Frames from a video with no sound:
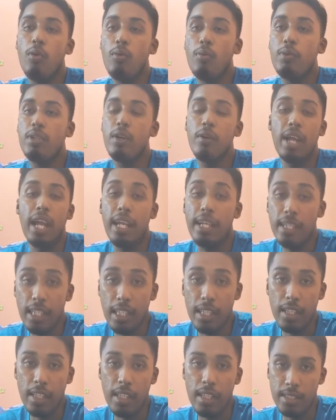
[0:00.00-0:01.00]
without
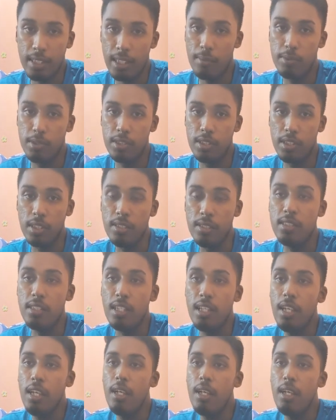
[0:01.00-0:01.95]
any interruptions,